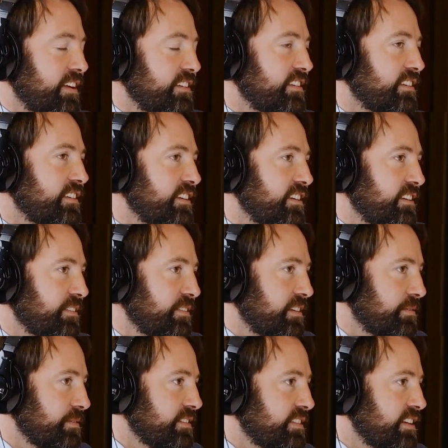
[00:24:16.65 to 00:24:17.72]

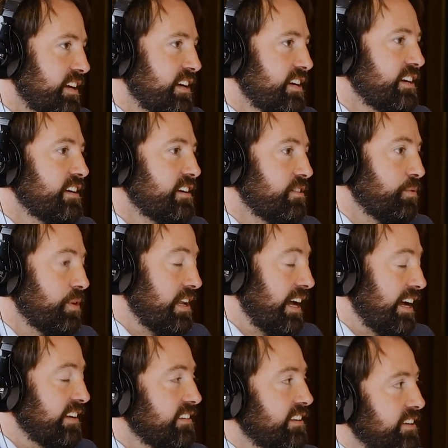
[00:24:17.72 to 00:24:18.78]
It was, we'll
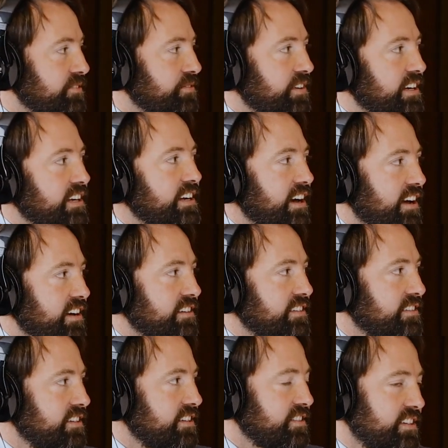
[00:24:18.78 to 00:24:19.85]
hand this really hard
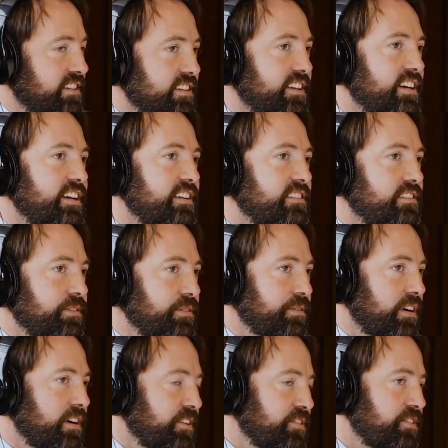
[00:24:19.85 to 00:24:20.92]
decision
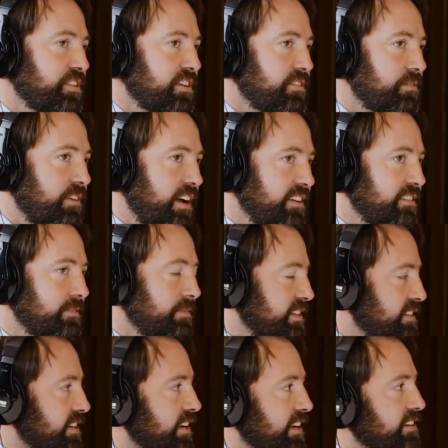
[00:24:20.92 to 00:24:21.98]
to 100 randomly
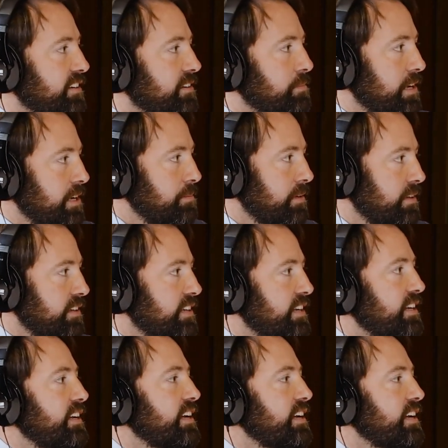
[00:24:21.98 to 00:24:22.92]
selected people